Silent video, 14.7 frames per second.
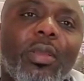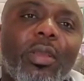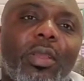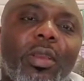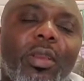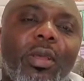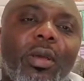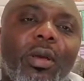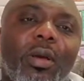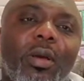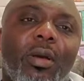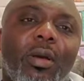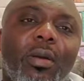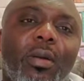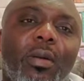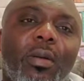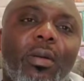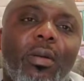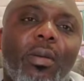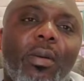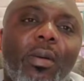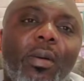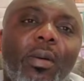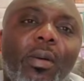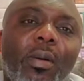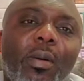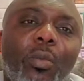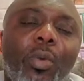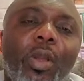in a
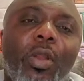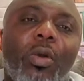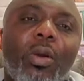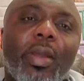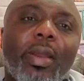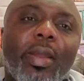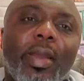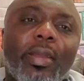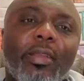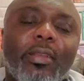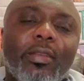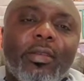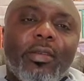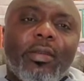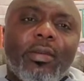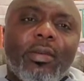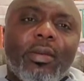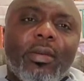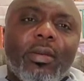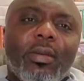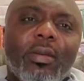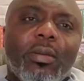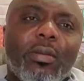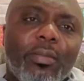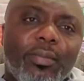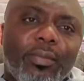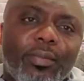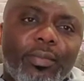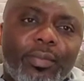well organized,
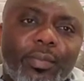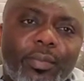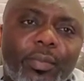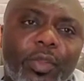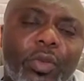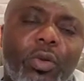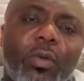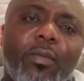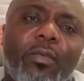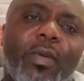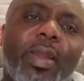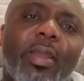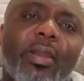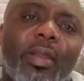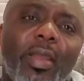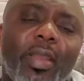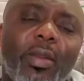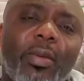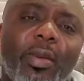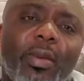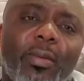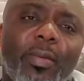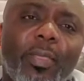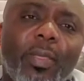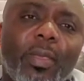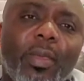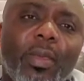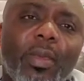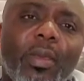confined area,
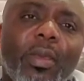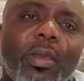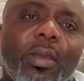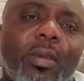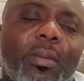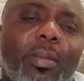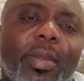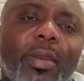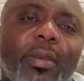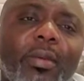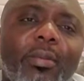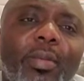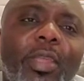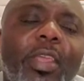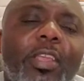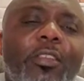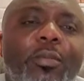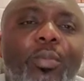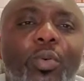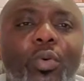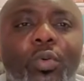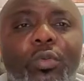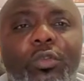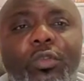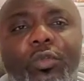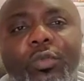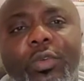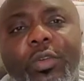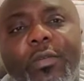but being exposed
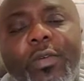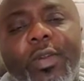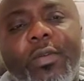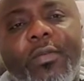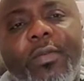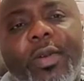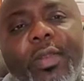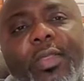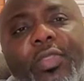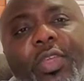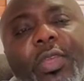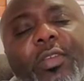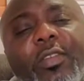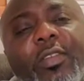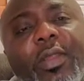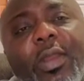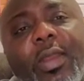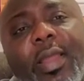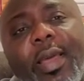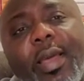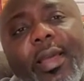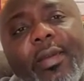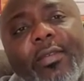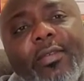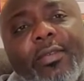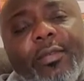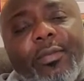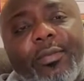to different things in life